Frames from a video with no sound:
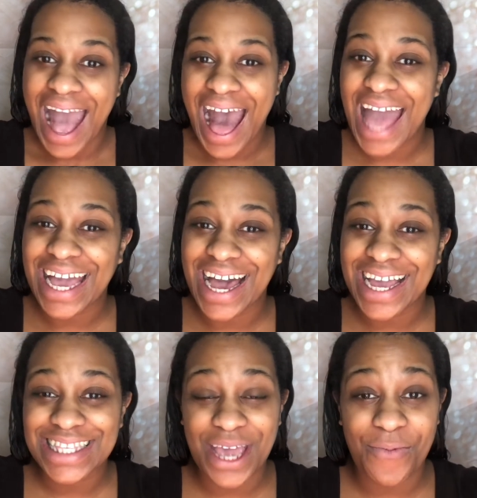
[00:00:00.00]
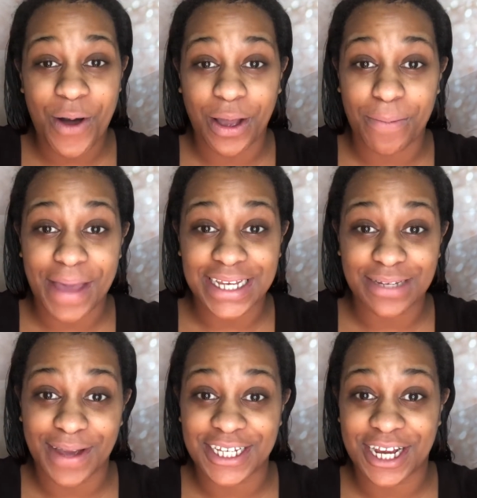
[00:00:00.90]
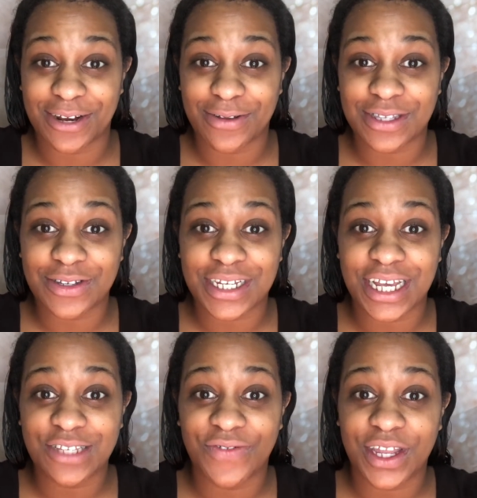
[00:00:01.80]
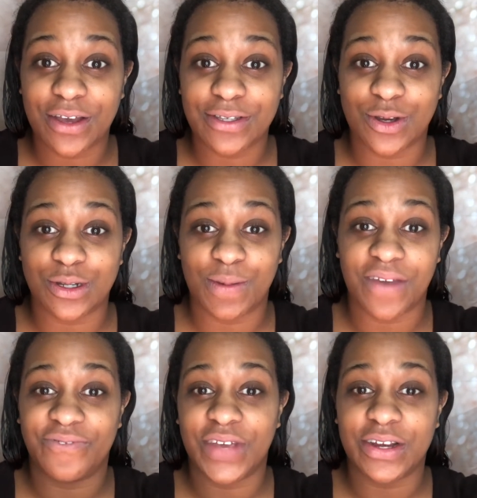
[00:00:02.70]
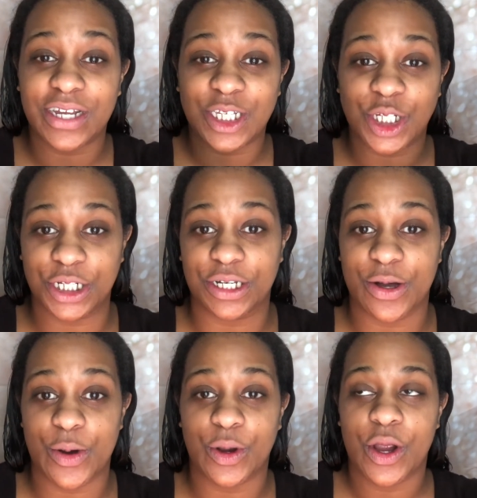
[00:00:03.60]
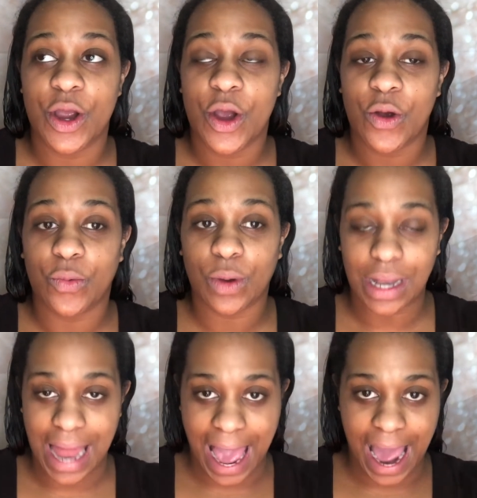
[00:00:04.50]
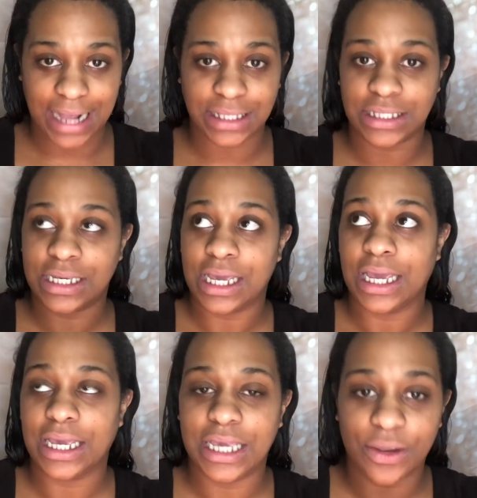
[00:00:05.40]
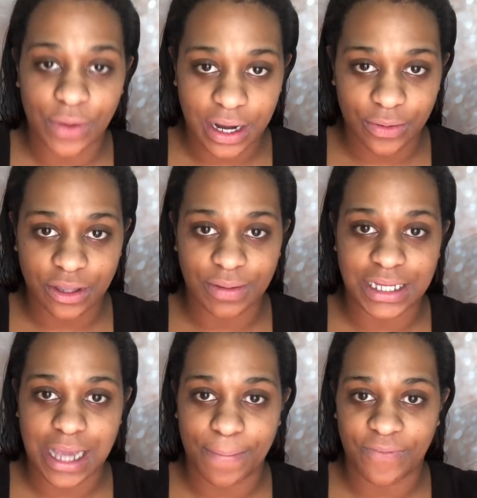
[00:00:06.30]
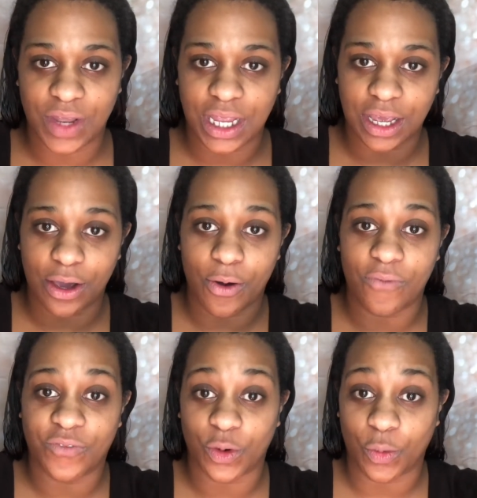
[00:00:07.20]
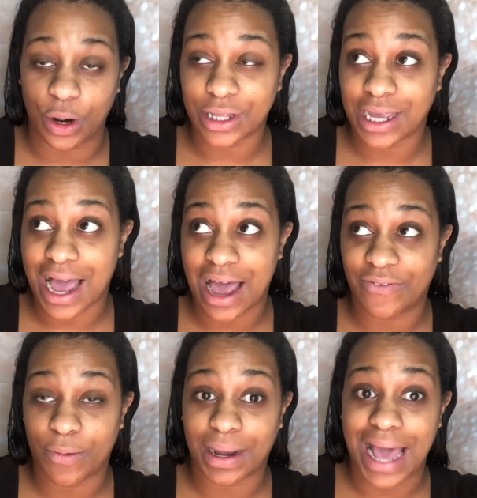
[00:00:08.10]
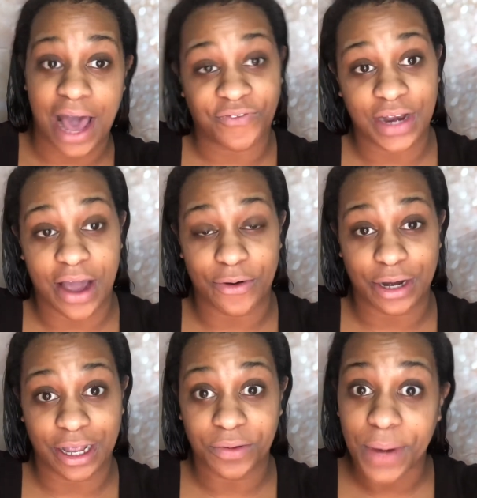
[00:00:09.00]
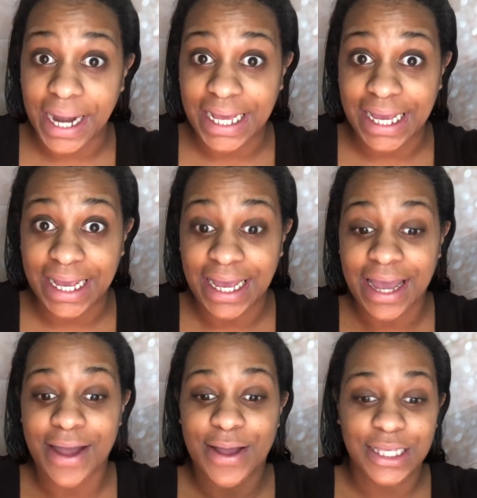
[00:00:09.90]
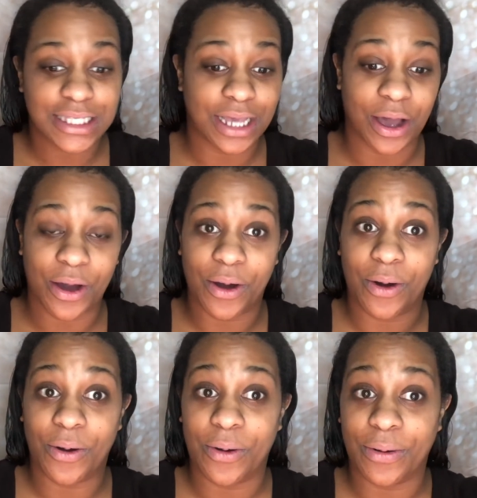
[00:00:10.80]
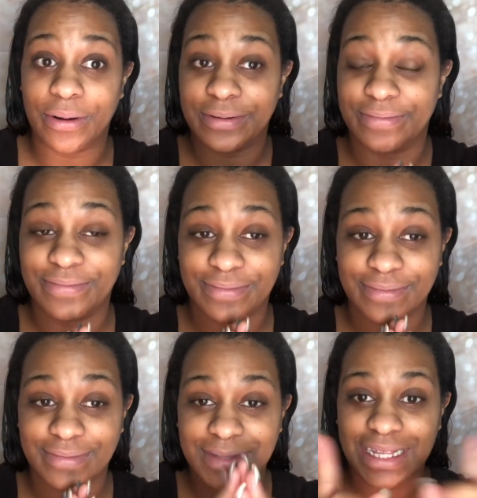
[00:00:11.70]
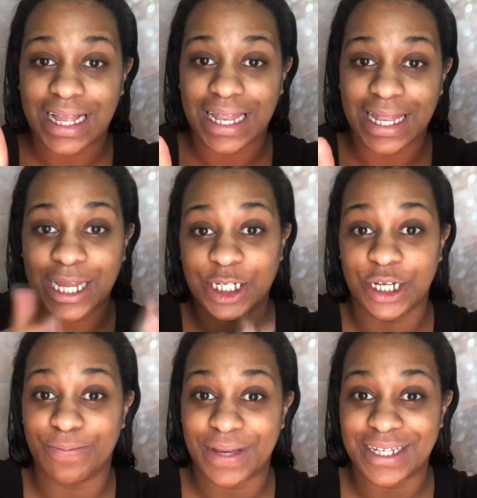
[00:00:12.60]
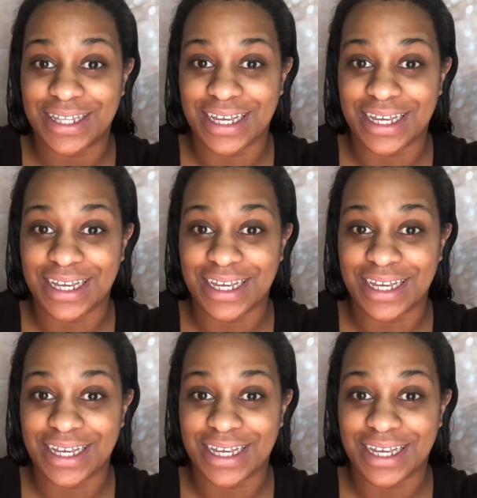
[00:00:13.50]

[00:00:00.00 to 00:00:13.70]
Hi guys and welcome back to my channel. So today's video is going to be a very chilled, relaxed, get ready with me type of video for work. We have about a half an hour to get ready. So let's jump into